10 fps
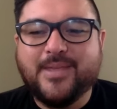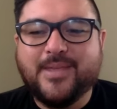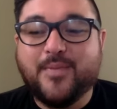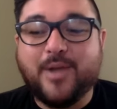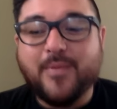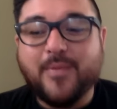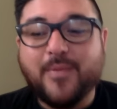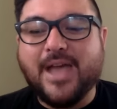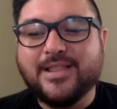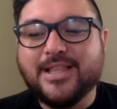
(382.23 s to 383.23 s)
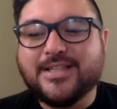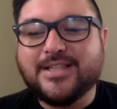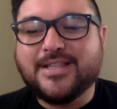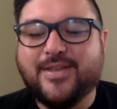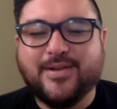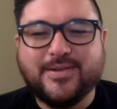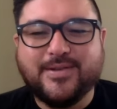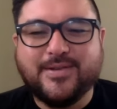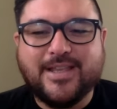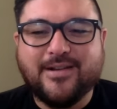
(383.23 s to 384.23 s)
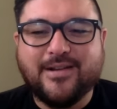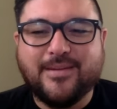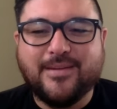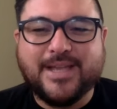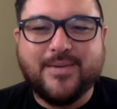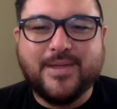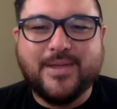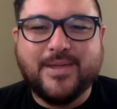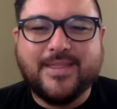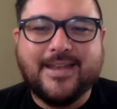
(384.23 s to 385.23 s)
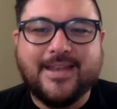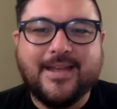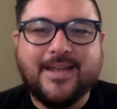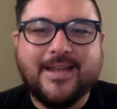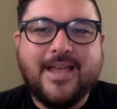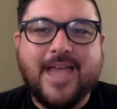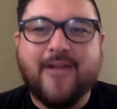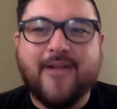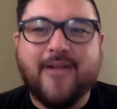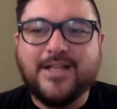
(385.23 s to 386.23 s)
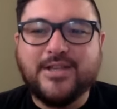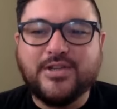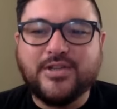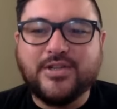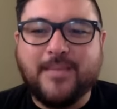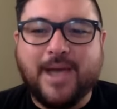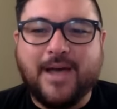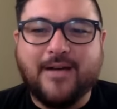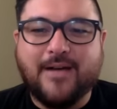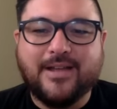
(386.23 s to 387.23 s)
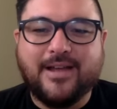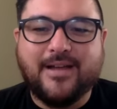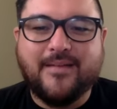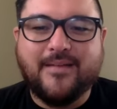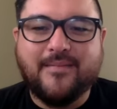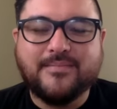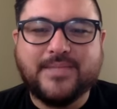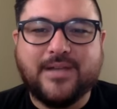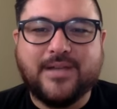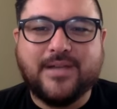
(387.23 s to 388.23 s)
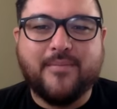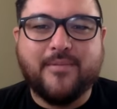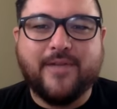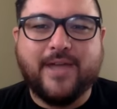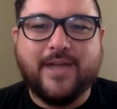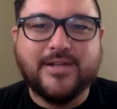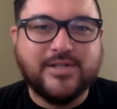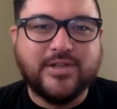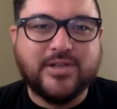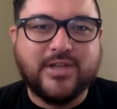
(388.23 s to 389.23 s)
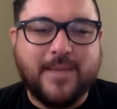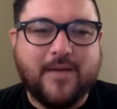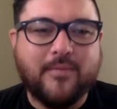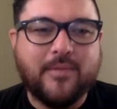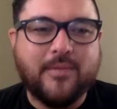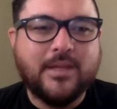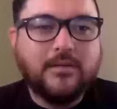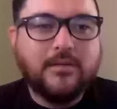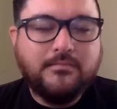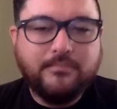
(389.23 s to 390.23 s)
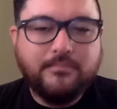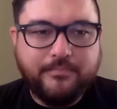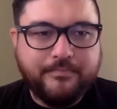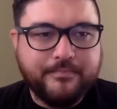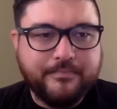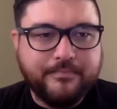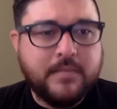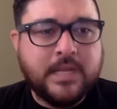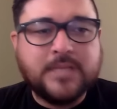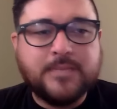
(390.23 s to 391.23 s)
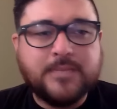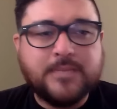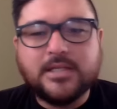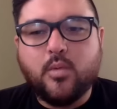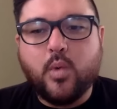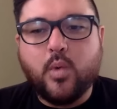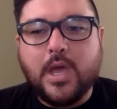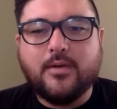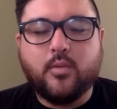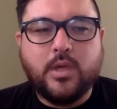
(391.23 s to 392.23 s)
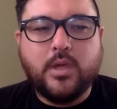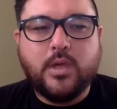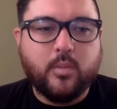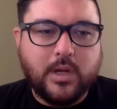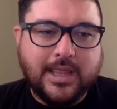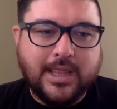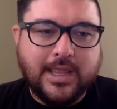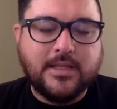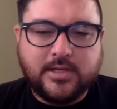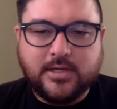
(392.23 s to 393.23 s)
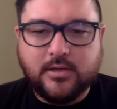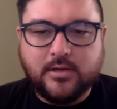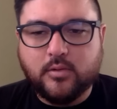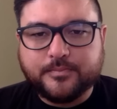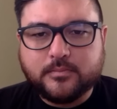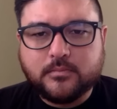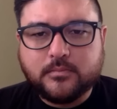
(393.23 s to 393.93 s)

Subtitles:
you probably have a list of those that you're upset with. And airlines usually come out, telecom providers usually come out. And it's because the way that we relate to